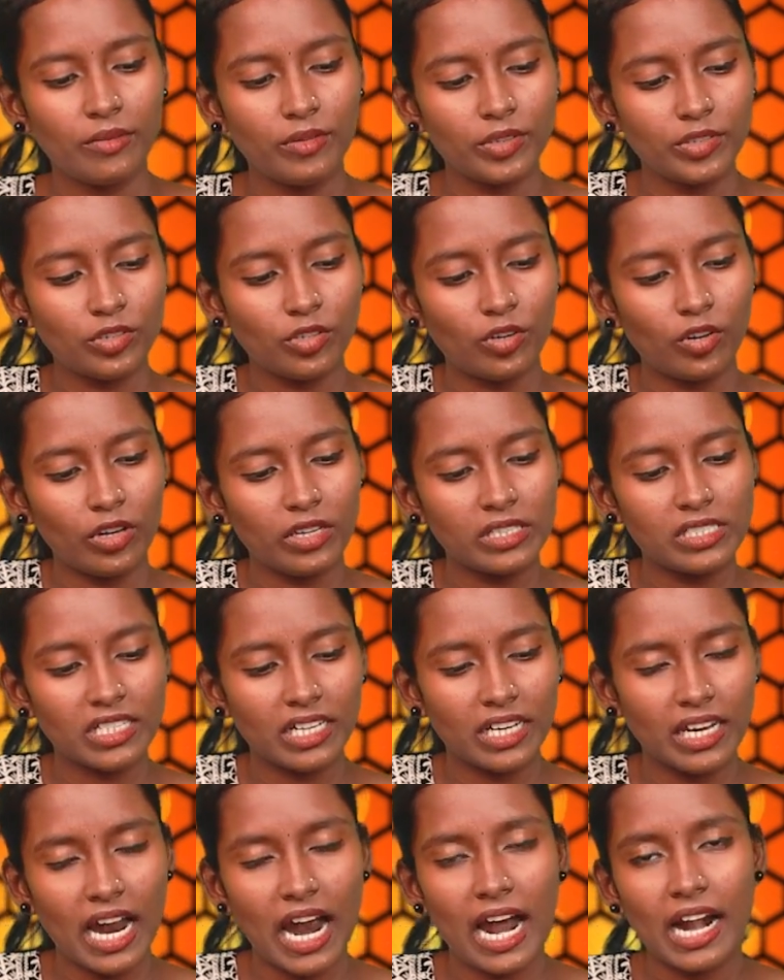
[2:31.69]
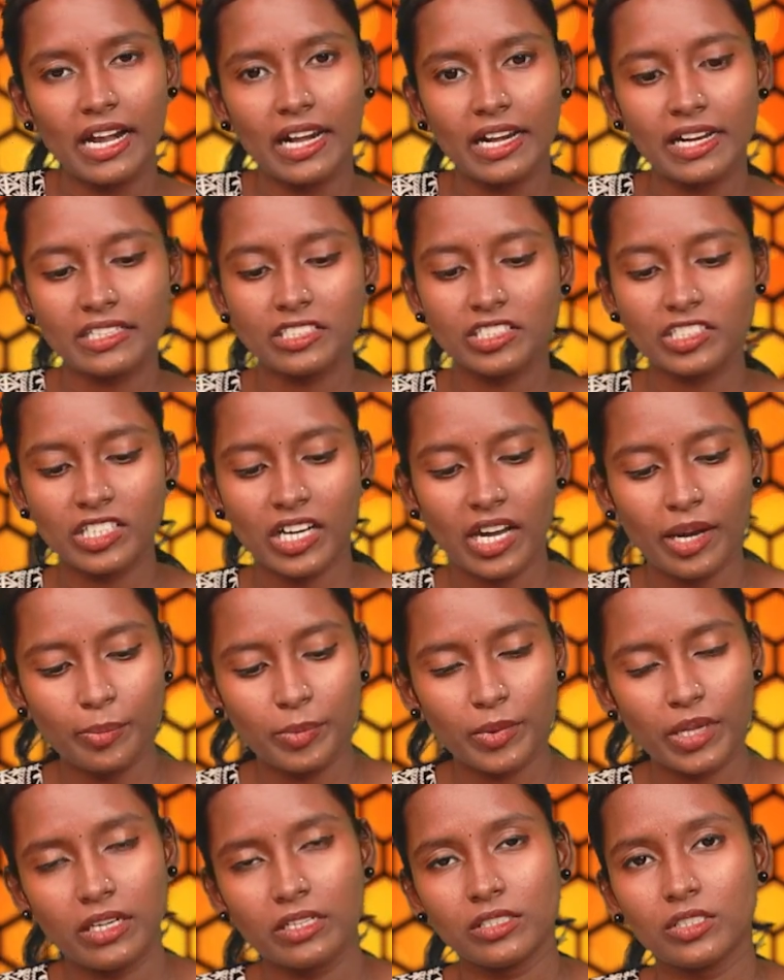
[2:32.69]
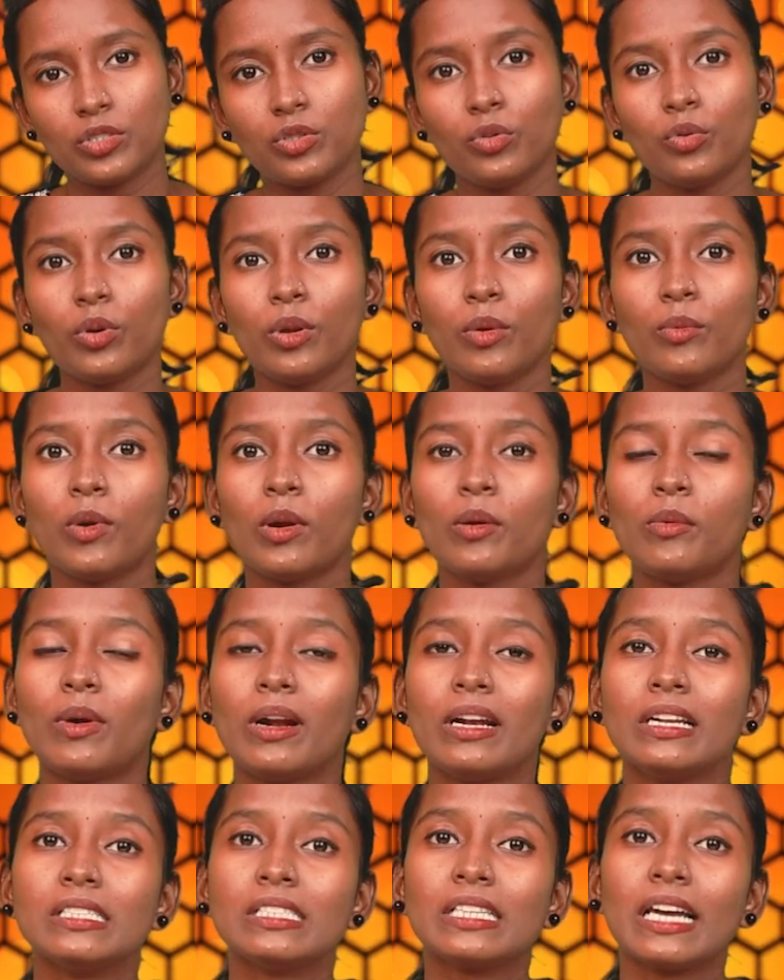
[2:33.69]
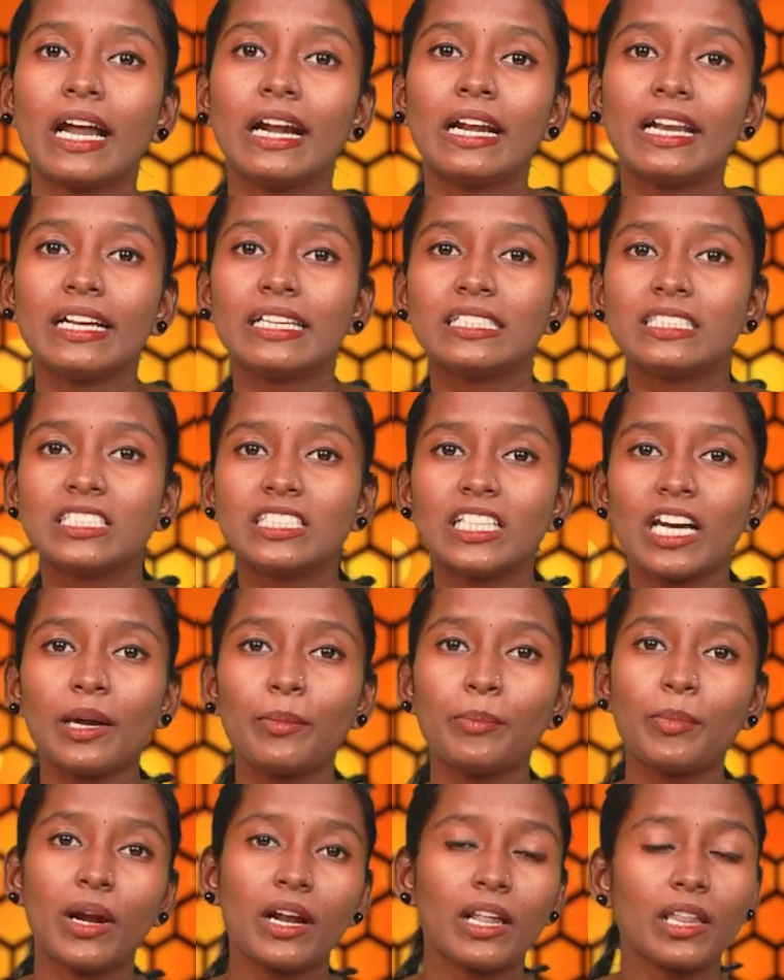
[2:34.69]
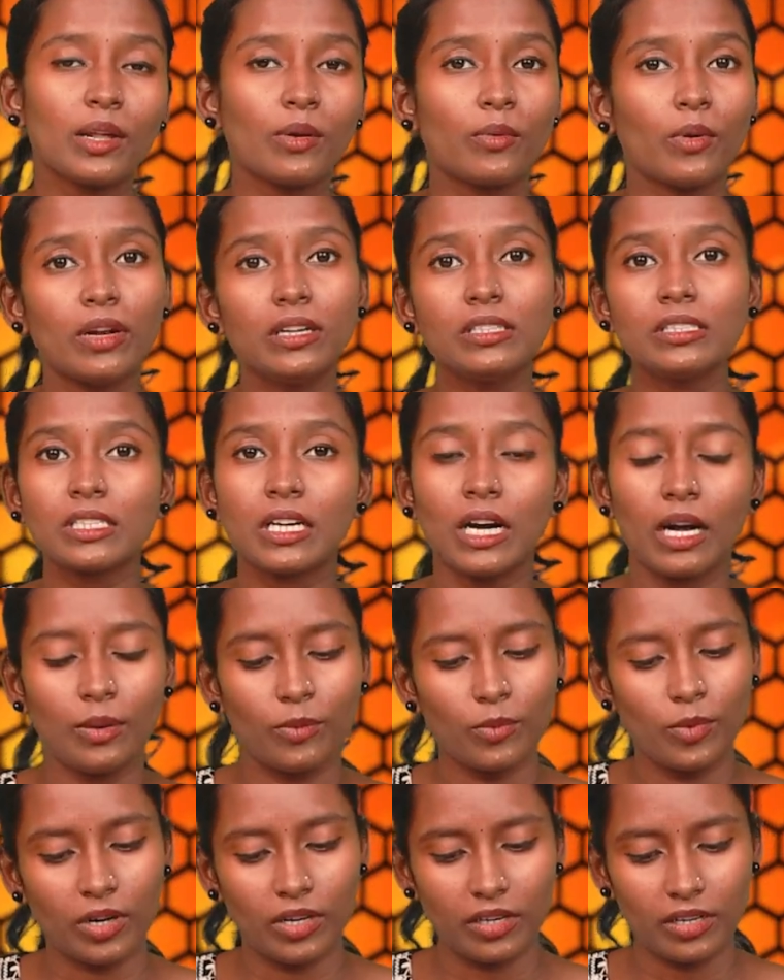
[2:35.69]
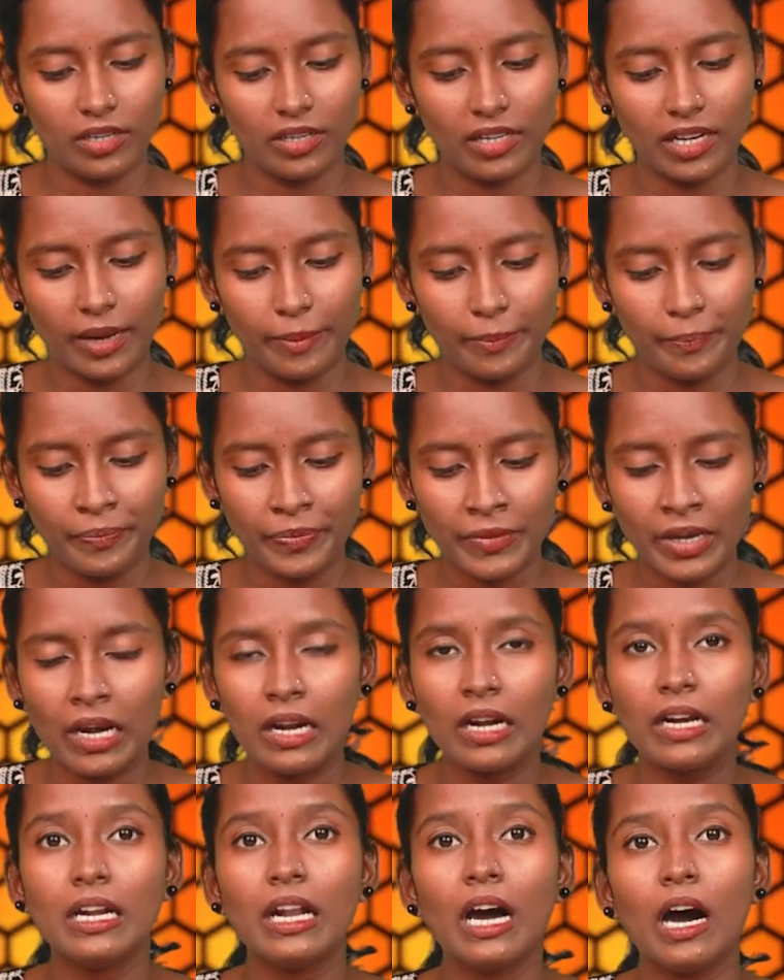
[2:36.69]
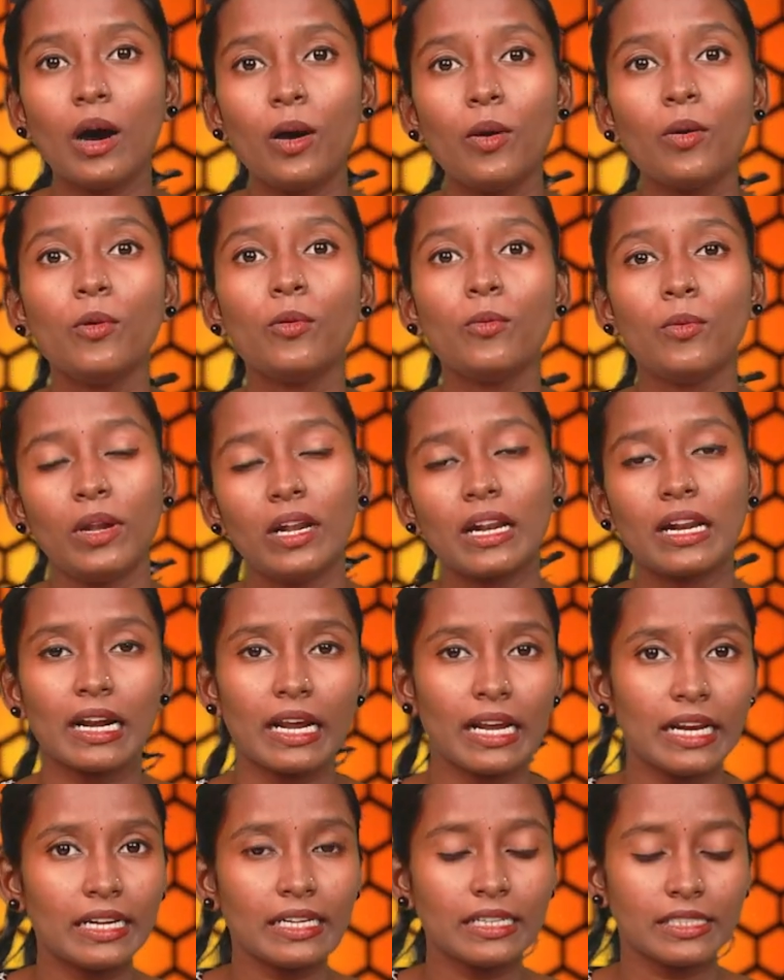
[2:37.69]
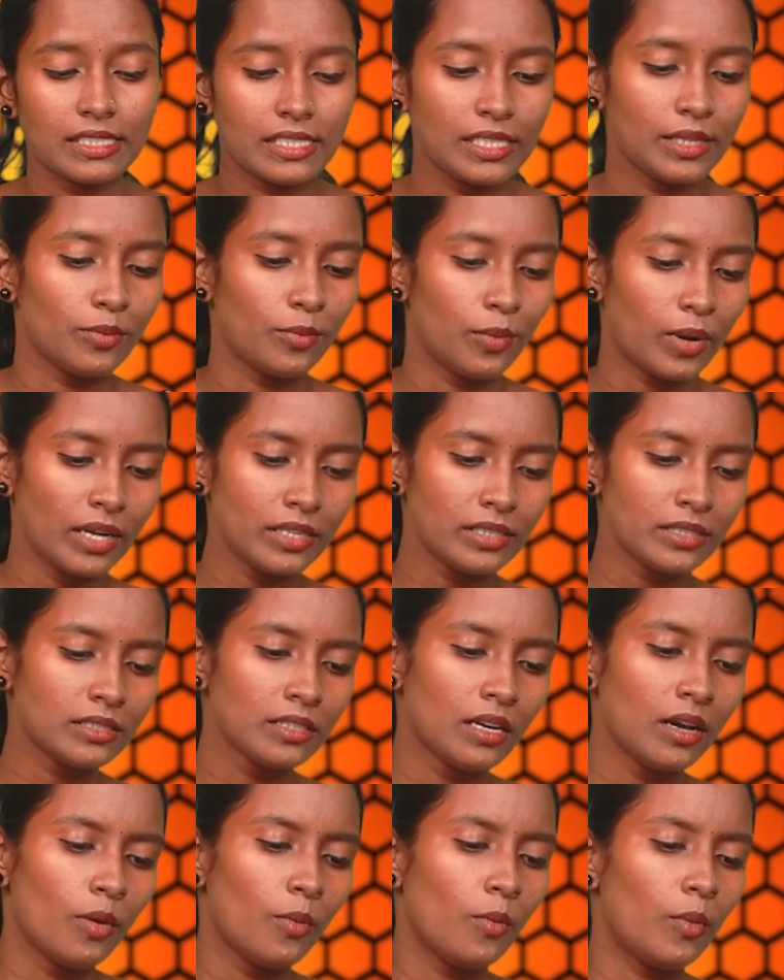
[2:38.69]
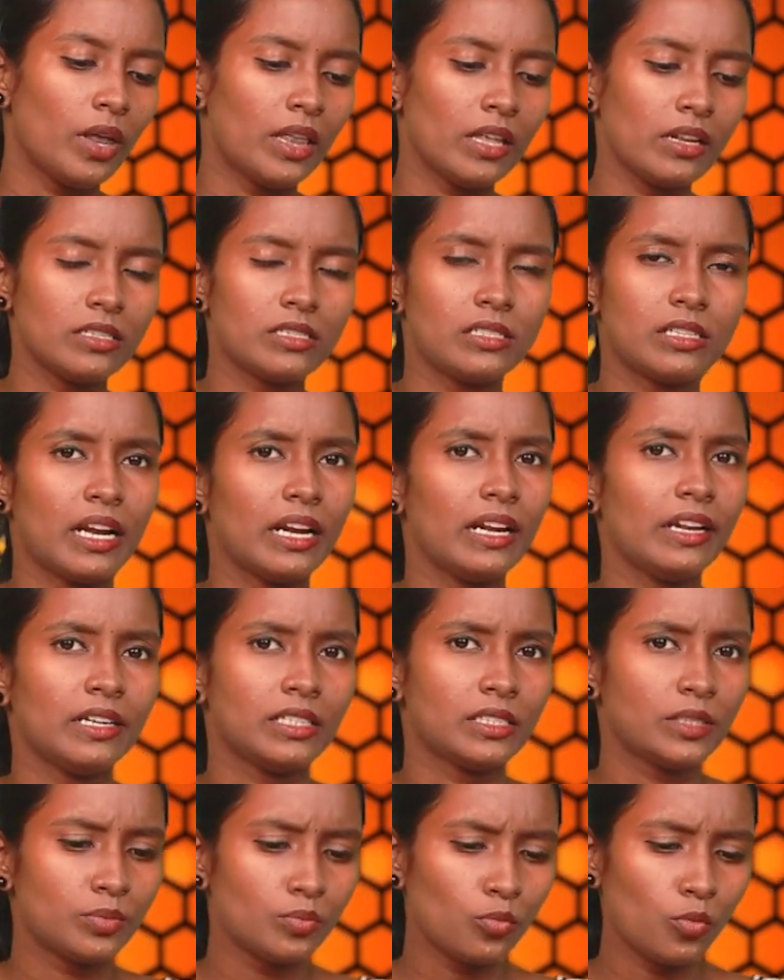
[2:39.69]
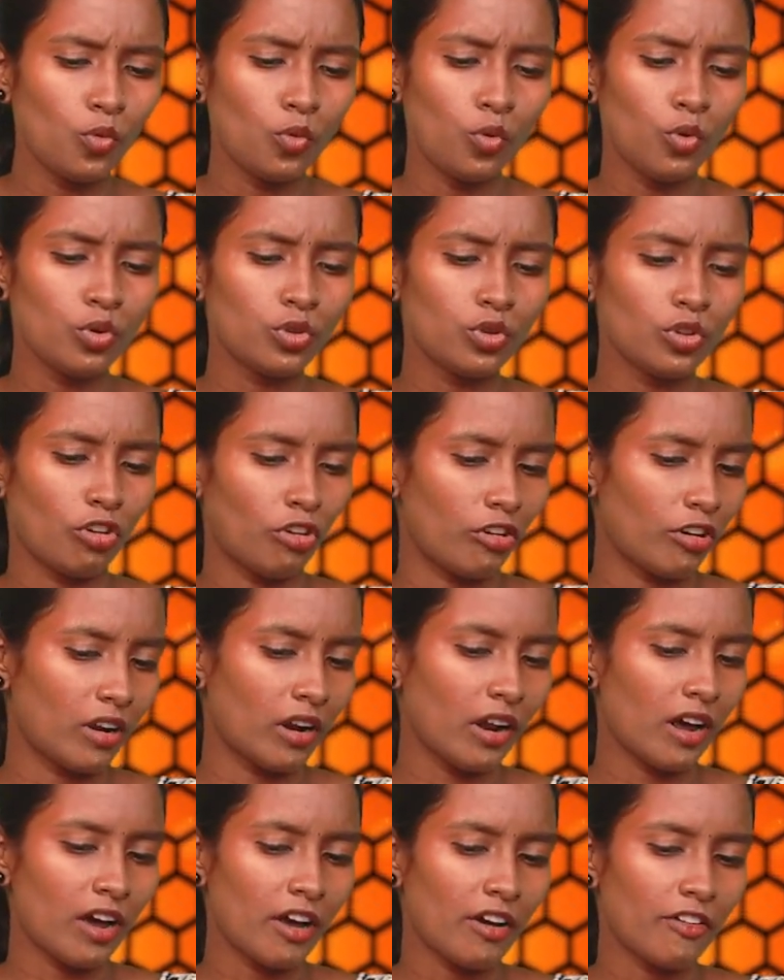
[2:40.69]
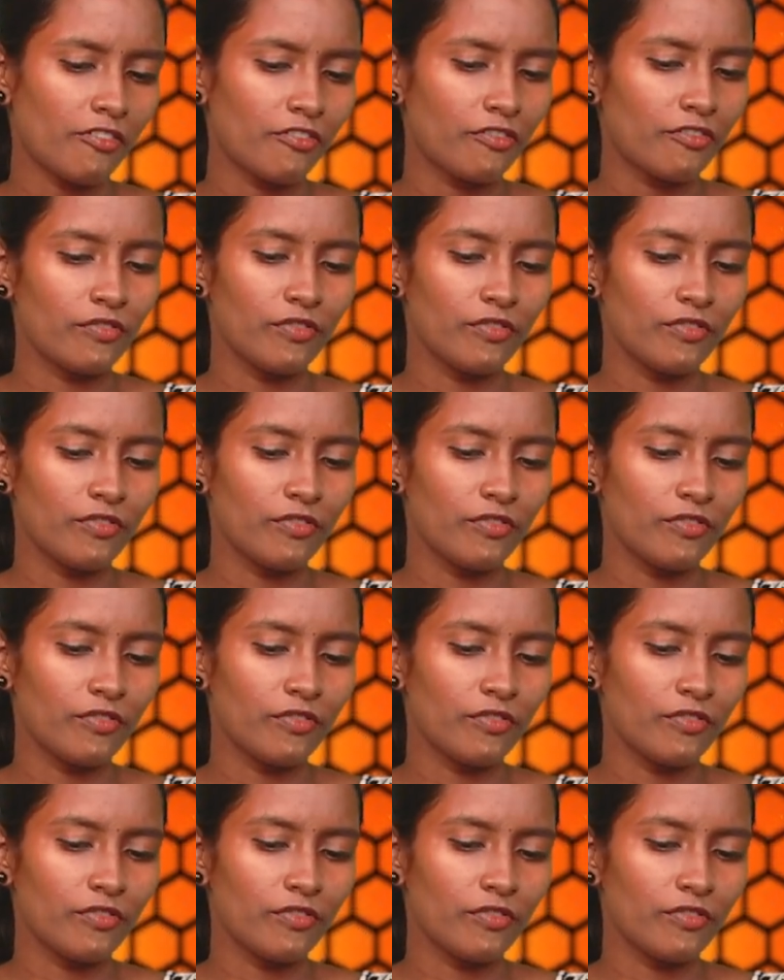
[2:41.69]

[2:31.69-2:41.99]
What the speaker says: So it's a cartridge type, that is 2-in-1. One is cartridge type, another one is converter type. Now we'll write and see once whether it's writing smooth or rough.